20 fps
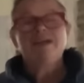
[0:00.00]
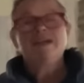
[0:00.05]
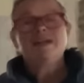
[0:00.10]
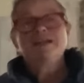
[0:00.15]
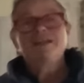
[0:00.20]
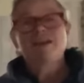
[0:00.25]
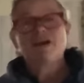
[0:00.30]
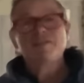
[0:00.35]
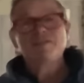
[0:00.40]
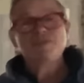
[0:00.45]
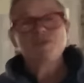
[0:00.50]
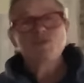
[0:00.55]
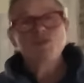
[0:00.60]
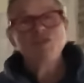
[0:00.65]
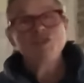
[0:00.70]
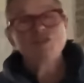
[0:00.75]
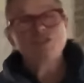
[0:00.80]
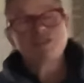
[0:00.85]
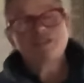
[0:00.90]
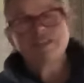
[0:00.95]
Now, if you're
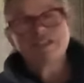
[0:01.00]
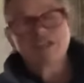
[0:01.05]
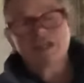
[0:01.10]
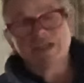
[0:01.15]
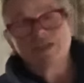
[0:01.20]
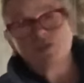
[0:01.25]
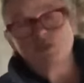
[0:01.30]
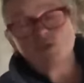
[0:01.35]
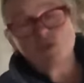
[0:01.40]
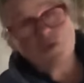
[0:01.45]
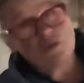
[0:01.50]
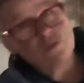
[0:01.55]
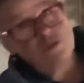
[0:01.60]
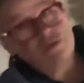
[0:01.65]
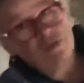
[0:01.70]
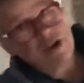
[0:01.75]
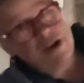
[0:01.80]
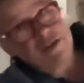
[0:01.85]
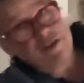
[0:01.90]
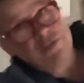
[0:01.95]
new to the channel, you're
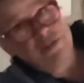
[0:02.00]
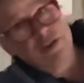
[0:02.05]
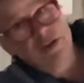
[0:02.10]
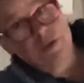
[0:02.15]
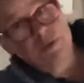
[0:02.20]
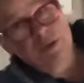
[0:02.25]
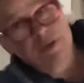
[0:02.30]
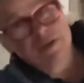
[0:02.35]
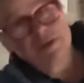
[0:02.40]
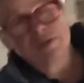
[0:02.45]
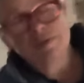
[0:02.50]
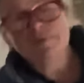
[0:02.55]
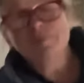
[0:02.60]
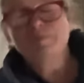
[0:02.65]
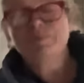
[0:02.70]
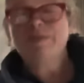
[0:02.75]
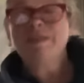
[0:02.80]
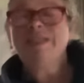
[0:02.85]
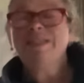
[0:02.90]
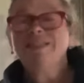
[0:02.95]
very, very welcome.
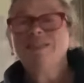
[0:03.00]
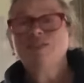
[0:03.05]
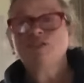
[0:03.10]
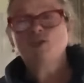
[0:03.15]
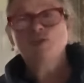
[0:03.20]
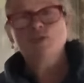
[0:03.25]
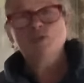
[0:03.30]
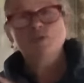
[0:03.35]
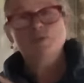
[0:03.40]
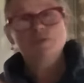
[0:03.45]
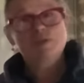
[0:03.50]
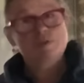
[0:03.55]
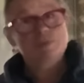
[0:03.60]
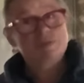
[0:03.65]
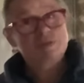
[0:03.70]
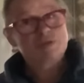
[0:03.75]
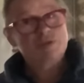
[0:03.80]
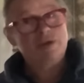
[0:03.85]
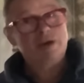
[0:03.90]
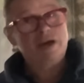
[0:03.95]
Please do
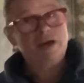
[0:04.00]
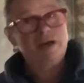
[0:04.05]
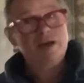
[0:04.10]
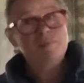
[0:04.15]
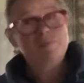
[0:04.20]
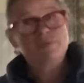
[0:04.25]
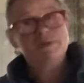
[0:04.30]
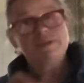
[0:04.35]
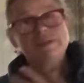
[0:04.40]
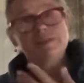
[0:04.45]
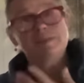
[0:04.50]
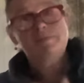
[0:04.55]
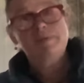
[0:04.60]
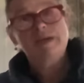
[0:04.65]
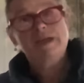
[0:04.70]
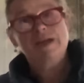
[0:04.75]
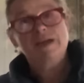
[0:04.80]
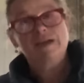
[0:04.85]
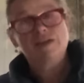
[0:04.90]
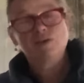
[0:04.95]
subscribe, press the
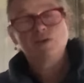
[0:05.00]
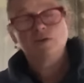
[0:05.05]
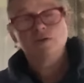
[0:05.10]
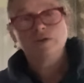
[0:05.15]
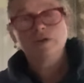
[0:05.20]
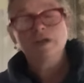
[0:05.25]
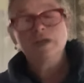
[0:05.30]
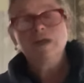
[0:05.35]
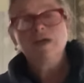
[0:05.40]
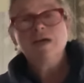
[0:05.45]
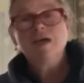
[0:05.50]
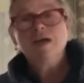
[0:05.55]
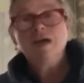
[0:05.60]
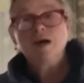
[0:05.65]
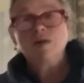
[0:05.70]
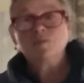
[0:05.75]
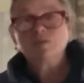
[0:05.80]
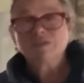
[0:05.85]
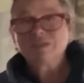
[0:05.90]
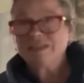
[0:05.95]
bell icon,
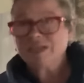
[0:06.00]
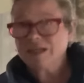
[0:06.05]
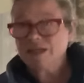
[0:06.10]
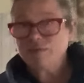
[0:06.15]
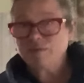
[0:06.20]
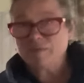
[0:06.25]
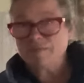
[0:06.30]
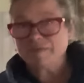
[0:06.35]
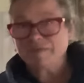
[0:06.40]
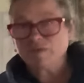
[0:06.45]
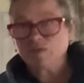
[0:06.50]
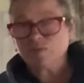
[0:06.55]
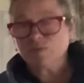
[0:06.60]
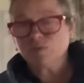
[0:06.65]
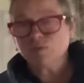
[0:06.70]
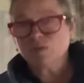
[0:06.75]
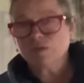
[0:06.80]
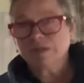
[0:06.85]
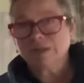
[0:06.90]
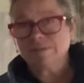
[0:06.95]
and we'll tell you when we've got
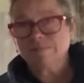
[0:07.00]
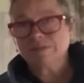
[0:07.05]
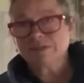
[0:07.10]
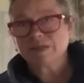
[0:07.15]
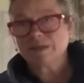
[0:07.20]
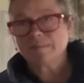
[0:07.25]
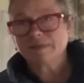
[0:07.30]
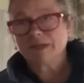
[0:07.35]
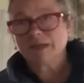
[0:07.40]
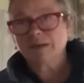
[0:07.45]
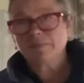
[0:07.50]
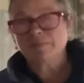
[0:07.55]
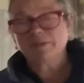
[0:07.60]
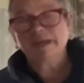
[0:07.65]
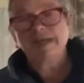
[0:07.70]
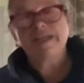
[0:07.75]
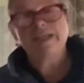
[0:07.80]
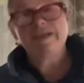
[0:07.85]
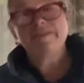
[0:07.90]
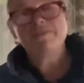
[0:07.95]
more clips coming up.
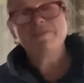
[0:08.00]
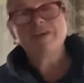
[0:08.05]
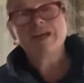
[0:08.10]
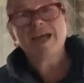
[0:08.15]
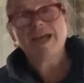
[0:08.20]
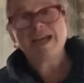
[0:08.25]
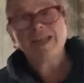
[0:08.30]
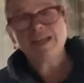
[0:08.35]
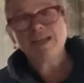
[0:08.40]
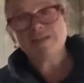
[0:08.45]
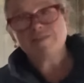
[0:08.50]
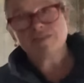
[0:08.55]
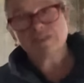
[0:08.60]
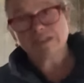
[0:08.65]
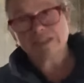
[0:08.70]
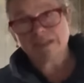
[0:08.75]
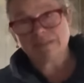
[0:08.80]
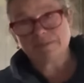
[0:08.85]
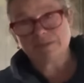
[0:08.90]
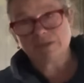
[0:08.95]
And if any of the
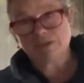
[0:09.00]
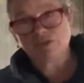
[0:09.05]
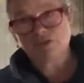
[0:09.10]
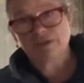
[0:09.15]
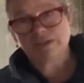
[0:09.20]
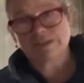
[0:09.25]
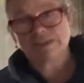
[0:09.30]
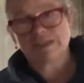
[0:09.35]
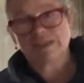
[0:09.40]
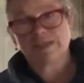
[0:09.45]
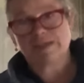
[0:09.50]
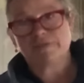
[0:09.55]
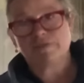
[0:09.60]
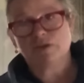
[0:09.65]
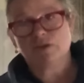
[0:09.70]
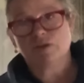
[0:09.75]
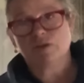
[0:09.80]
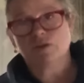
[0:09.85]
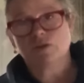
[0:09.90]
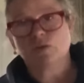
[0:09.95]
tips and tricks I give
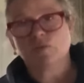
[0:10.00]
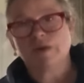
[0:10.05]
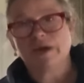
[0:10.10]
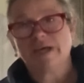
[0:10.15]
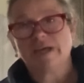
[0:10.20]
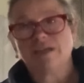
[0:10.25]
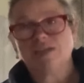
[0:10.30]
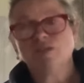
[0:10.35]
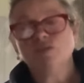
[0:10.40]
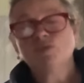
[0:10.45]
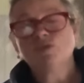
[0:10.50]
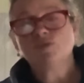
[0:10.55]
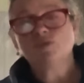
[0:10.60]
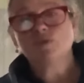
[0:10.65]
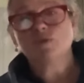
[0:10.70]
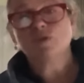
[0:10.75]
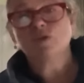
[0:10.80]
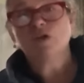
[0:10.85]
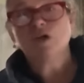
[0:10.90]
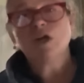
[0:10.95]
you along the way are
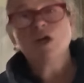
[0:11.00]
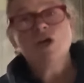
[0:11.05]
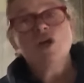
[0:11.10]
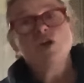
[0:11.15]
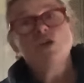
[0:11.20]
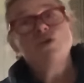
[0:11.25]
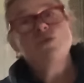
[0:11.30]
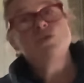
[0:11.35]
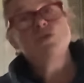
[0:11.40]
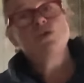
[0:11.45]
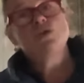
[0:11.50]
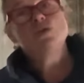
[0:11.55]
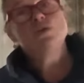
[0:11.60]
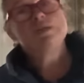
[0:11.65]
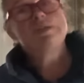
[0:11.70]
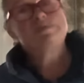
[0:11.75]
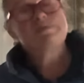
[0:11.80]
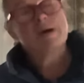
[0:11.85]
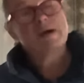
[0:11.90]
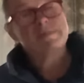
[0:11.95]
useful, you can
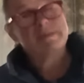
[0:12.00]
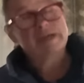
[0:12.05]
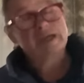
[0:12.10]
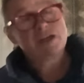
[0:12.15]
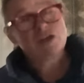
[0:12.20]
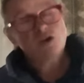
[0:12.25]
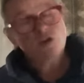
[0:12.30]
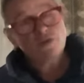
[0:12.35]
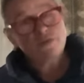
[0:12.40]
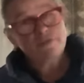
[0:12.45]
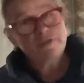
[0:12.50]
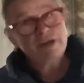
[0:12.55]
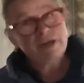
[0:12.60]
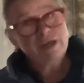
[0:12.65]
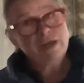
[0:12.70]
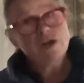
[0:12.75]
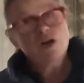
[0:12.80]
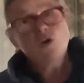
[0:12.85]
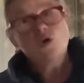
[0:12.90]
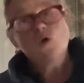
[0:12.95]
always buy me a
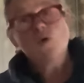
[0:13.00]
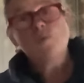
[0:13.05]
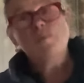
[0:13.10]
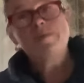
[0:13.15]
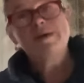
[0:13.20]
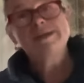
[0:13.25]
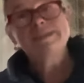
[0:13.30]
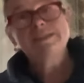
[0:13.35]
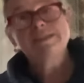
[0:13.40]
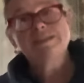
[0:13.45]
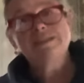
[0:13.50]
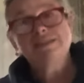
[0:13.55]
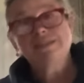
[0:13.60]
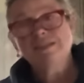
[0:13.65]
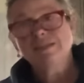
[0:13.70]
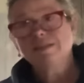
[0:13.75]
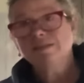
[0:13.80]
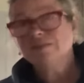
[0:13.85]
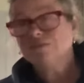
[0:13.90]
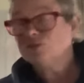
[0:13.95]
coffee, or better
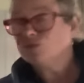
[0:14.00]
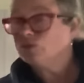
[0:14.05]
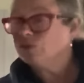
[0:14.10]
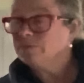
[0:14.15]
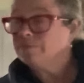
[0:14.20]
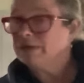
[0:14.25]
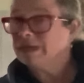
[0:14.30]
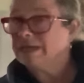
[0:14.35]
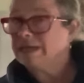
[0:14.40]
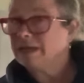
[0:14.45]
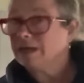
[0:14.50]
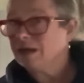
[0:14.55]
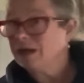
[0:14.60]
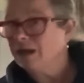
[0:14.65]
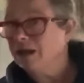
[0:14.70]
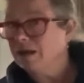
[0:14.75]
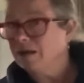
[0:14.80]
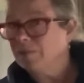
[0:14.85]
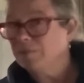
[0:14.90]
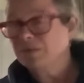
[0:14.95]
still, join my
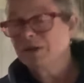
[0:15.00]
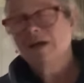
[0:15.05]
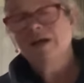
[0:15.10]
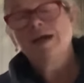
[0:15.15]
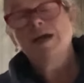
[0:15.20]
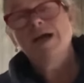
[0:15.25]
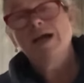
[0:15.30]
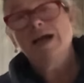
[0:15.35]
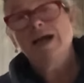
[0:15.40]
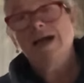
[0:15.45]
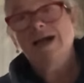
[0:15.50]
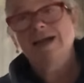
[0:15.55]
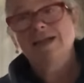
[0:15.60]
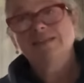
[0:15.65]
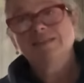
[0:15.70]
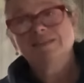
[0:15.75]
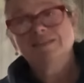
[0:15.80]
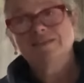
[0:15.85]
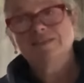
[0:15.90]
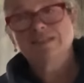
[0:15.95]
club.
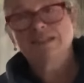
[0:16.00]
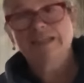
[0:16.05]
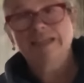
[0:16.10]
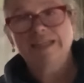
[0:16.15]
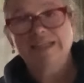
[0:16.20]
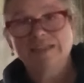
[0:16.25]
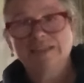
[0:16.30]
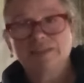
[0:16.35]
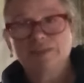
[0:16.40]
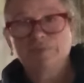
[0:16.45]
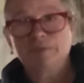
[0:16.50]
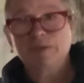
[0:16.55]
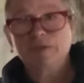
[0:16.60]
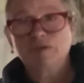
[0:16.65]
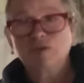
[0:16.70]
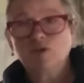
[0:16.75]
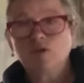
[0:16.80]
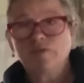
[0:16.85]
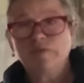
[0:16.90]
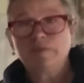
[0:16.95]
And the links to
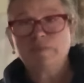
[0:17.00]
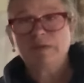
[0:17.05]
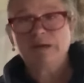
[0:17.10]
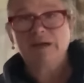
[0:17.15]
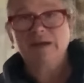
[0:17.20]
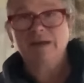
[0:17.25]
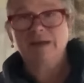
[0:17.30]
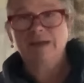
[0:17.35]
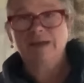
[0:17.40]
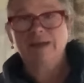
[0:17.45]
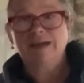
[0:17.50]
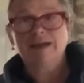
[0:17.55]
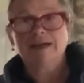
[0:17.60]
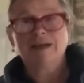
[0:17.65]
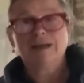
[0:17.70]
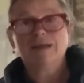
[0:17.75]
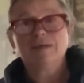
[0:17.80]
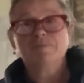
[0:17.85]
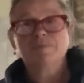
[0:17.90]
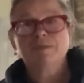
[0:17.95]
both coffee buying and
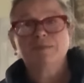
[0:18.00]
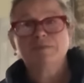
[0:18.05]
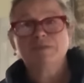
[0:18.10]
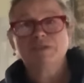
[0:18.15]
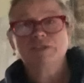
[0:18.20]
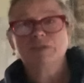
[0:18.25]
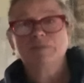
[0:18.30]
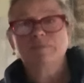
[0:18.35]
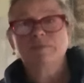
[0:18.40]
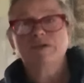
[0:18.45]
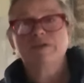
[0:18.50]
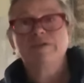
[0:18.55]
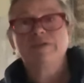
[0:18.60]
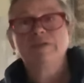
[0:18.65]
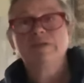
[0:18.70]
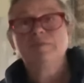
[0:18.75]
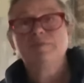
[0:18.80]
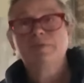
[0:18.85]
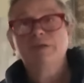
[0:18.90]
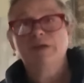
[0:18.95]
club membership are in
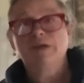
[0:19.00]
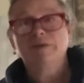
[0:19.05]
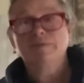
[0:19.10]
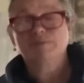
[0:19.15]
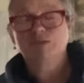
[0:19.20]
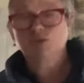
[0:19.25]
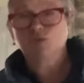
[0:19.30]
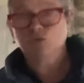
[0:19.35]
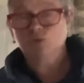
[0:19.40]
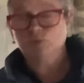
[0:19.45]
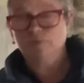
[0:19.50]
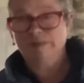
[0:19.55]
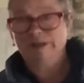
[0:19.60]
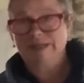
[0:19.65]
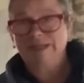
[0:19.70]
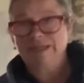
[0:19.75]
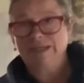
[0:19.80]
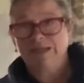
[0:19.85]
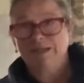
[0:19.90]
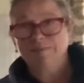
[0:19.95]
the blurb to all my
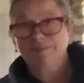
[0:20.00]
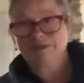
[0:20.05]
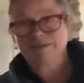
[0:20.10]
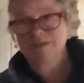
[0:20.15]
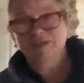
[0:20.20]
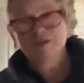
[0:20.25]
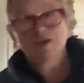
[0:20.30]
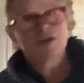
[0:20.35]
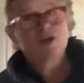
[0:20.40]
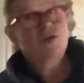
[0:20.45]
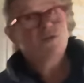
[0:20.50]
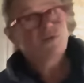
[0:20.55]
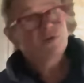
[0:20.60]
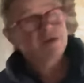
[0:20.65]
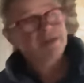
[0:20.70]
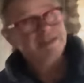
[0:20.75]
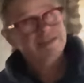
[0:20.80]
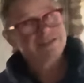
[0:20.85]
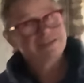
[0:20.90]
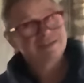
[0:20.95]
clips.
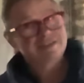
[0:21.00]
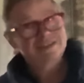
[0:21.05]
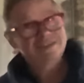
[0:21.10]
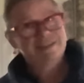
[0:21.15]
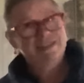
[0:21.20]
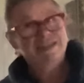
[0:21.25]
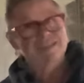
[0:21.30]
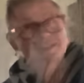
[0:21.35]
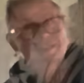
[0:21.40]
Right, let's